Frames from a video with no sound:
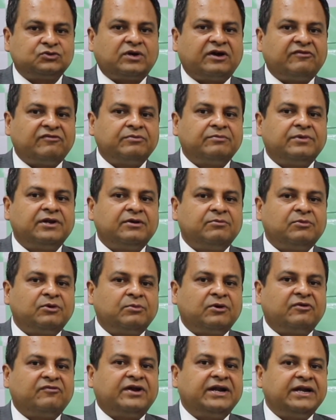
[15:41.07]
to have a
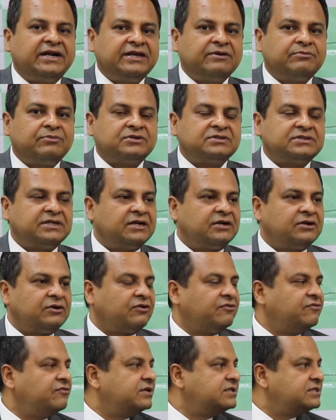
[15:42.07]
minimum of 80%
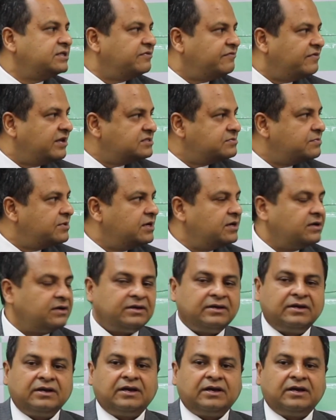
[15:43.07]
of its investment